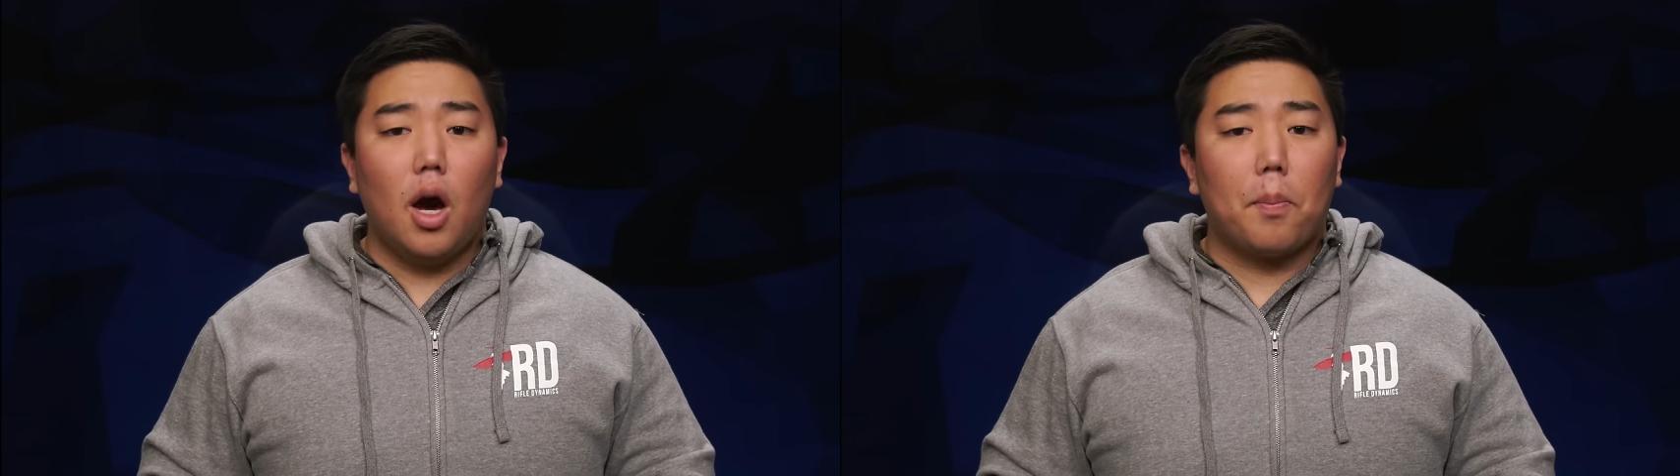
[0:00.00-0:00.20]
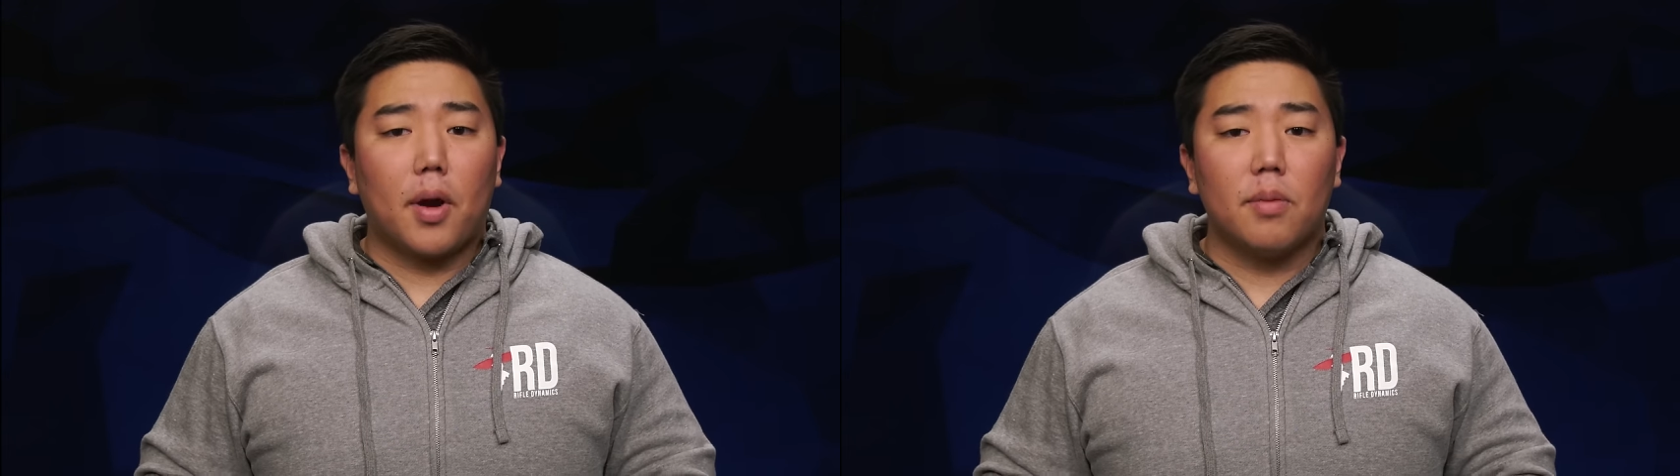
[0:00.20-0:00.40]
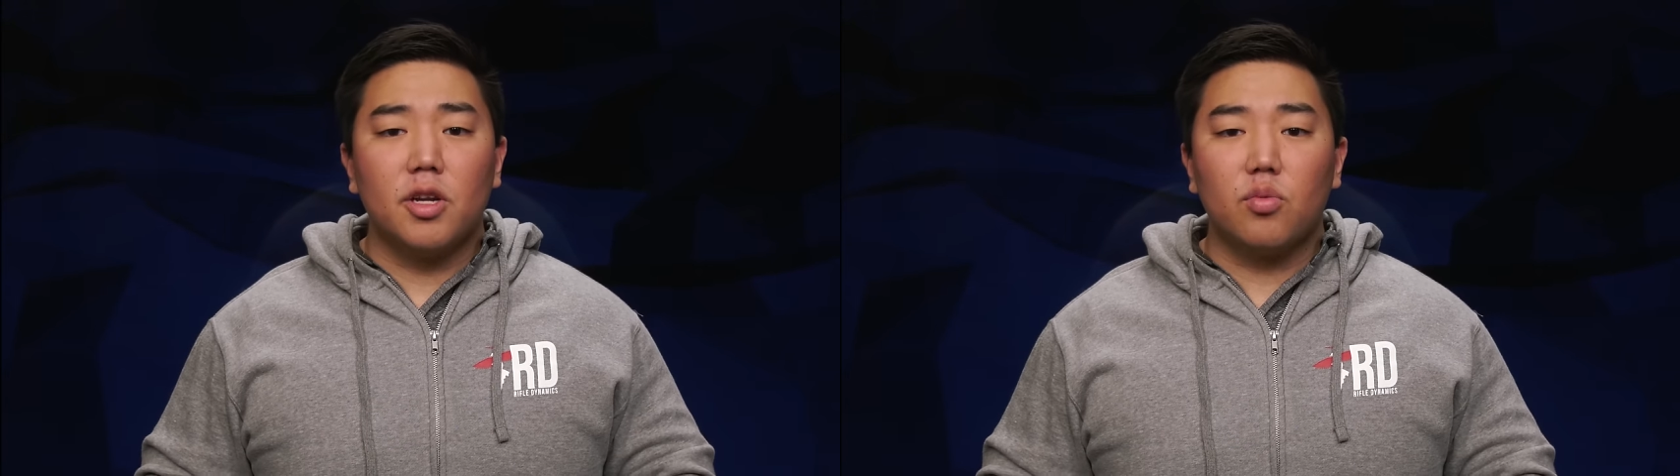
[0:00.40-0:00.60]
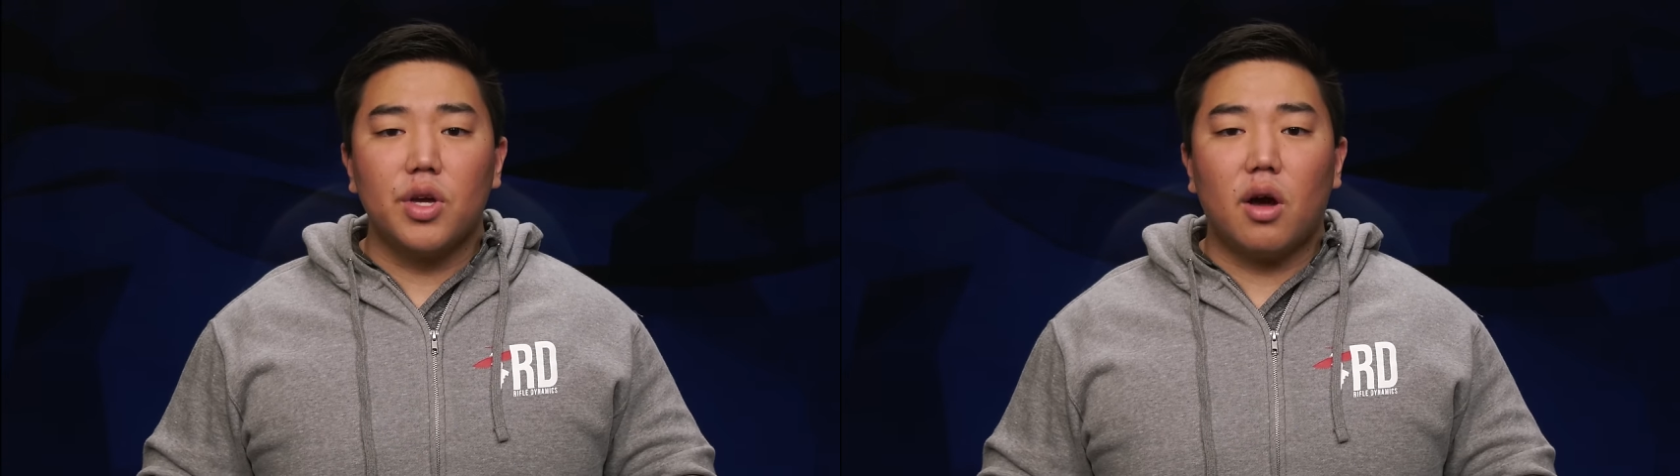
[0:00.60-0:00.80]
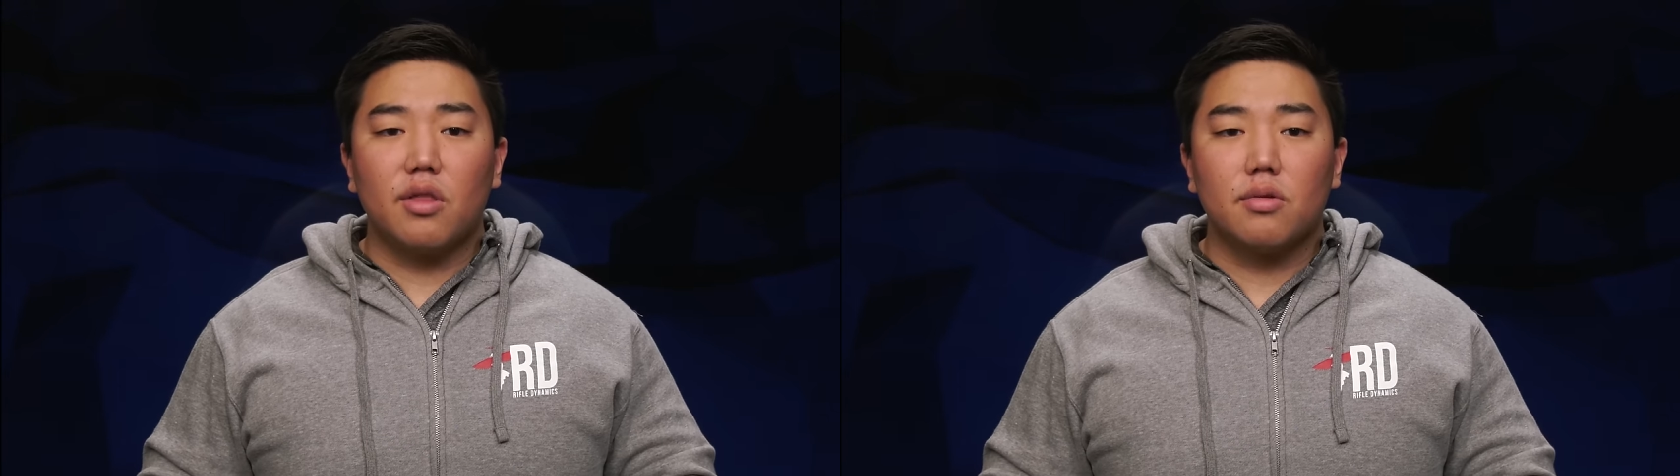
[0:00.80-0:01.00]
a permanent
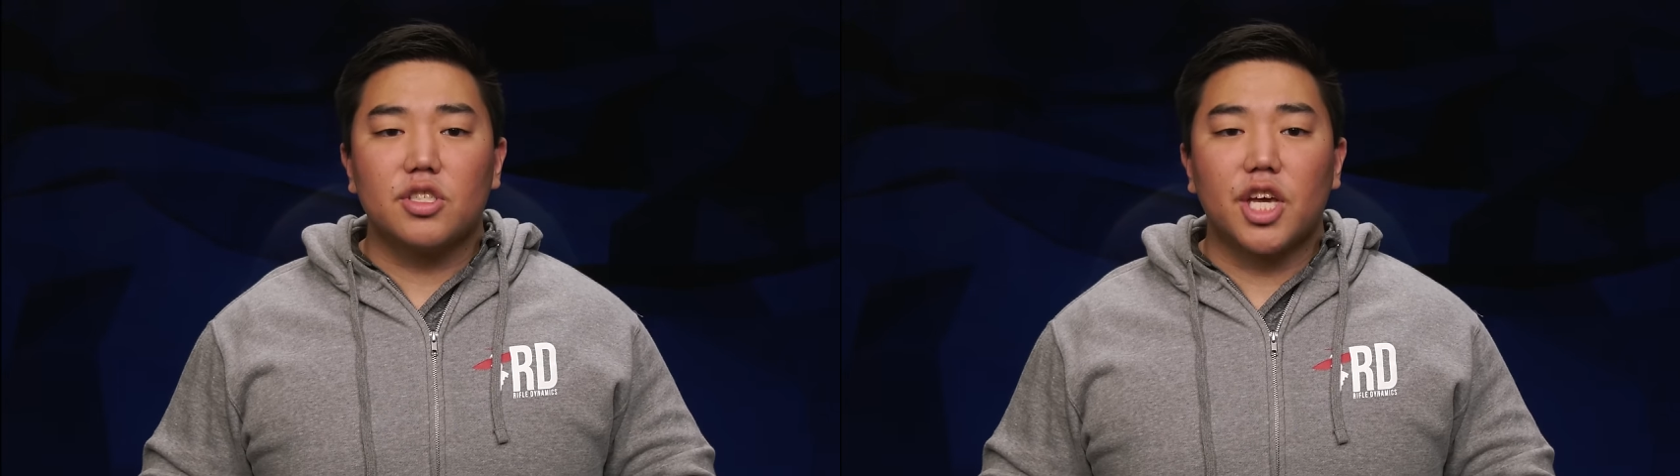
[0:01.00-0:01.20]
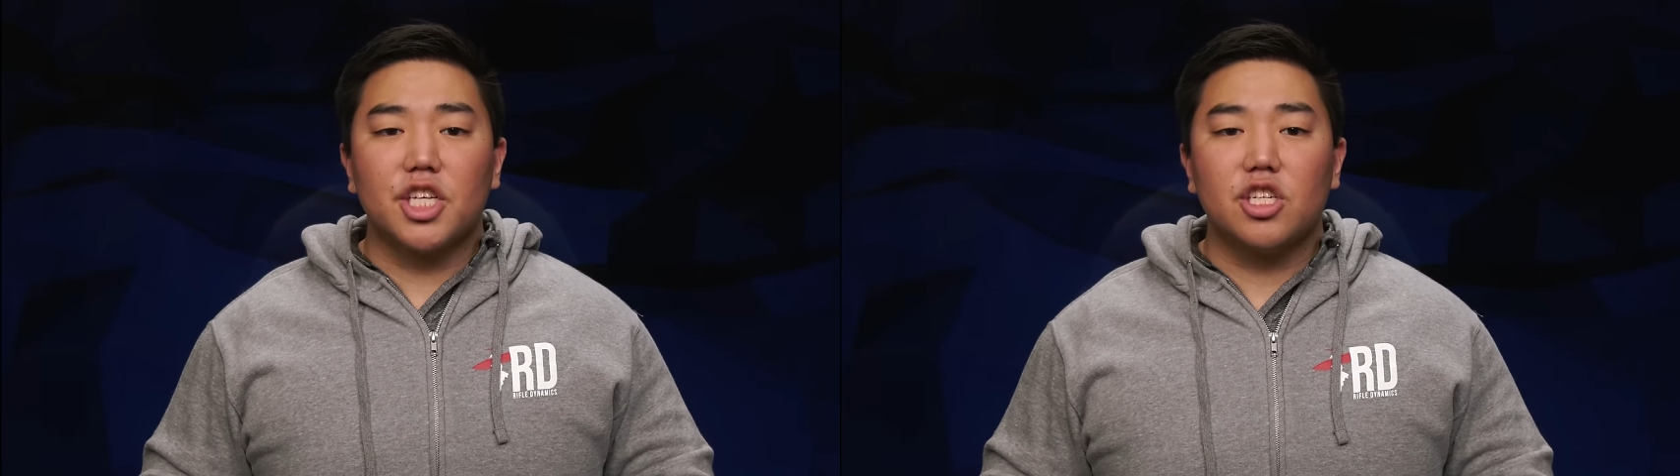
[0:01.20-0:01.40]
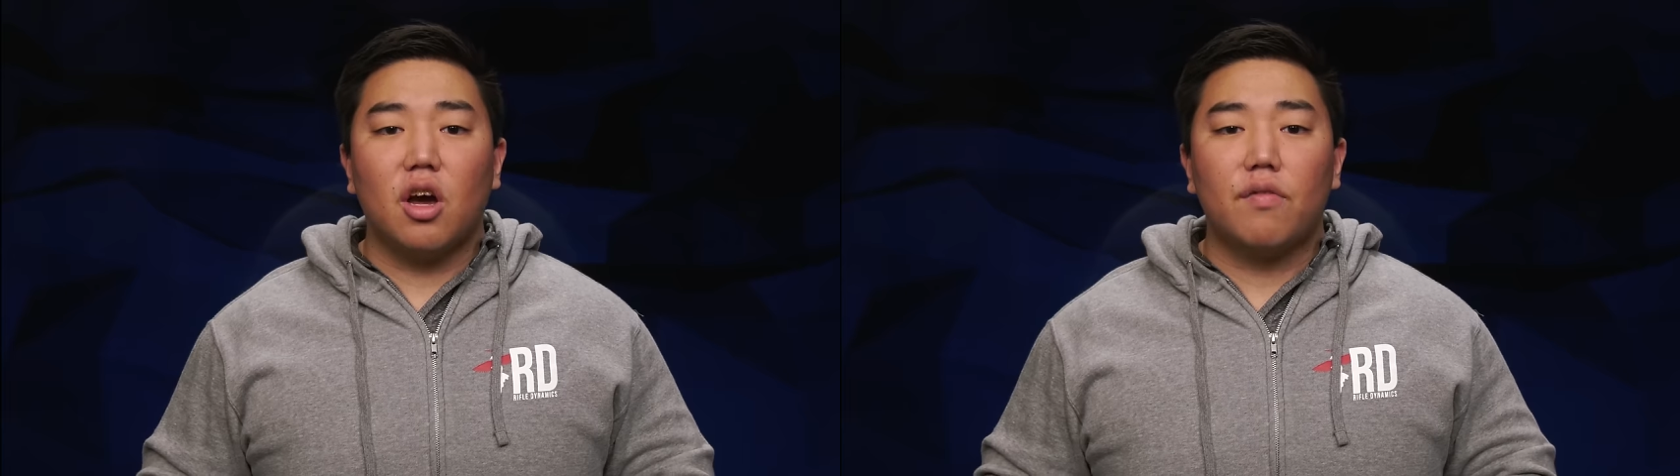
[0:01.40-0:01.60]
reauthorization